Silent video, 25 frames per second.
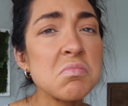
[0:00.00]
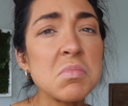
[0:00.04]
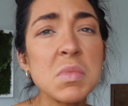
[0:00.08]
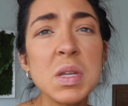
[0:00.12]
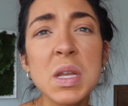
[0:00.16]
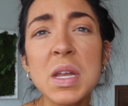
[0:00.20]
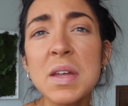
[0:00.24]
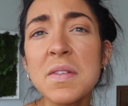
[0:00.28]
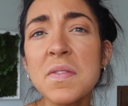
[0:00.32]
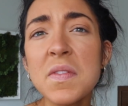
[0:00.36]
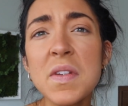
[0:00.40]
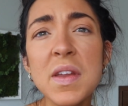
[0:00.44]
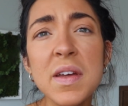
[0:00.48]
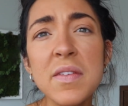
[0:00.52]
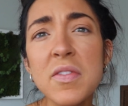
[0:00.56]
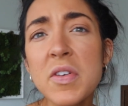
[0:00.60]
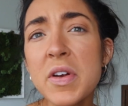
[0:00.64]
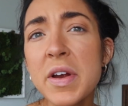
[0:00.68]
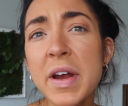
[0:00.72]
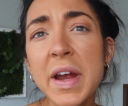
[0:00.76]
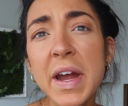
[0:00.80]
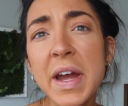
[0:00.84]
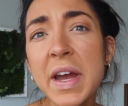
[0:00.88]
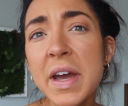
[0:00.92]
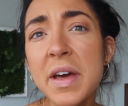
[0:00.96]
I've never
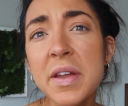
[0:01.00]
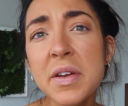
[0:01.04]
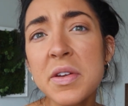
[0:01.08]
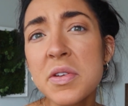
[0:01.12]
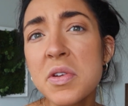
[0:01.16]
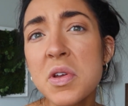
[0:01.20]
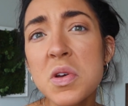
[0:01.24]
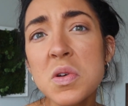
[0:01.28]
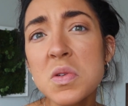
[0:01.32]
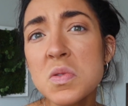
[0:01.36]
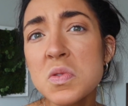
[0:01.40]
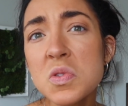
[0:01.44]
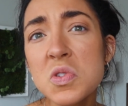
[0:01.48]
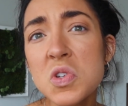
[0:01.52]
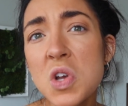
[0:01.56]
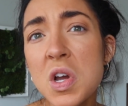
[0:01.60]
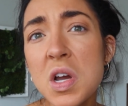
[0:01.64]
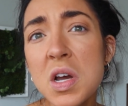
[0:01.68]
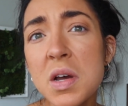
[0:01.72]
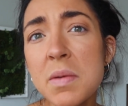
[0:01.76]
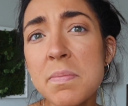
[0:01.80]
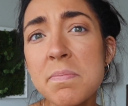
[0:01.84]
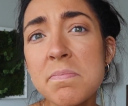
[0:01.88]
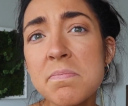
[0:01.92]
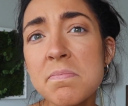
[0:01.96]
had a nose
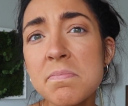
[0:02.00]
job.